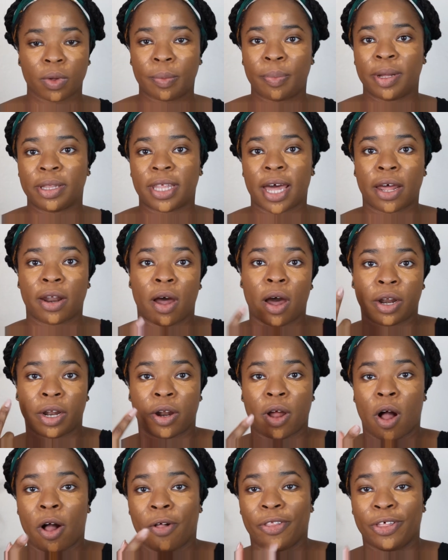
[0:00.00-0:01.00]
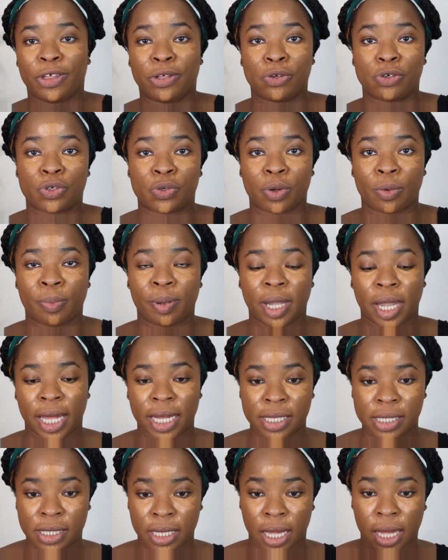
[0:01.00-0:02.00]
We put that on in all the usual
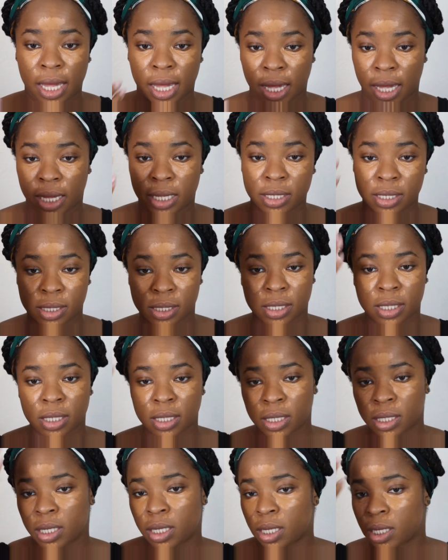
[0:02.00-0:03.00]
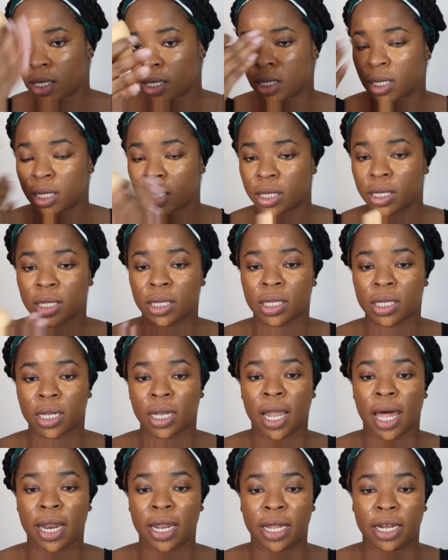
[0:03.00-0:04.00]
places.
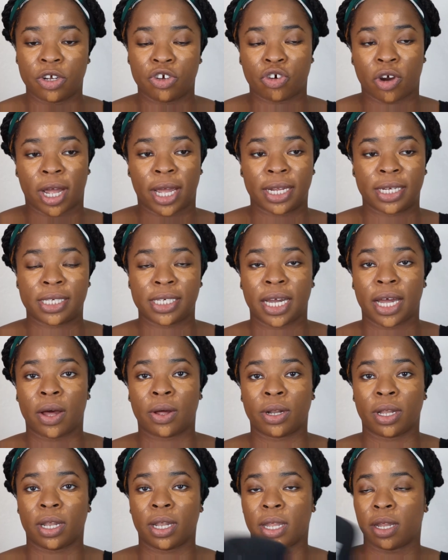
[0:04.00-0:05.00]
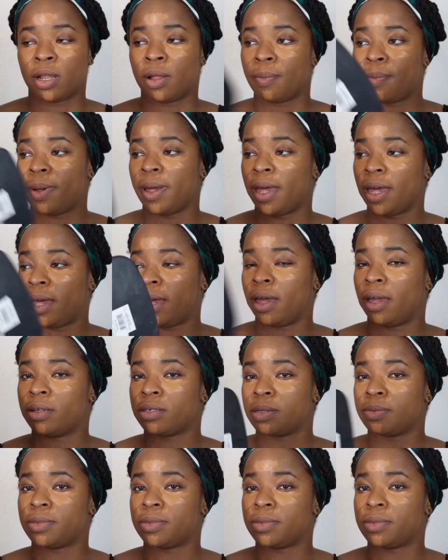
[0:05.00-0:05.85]
Let it dry down a little bit.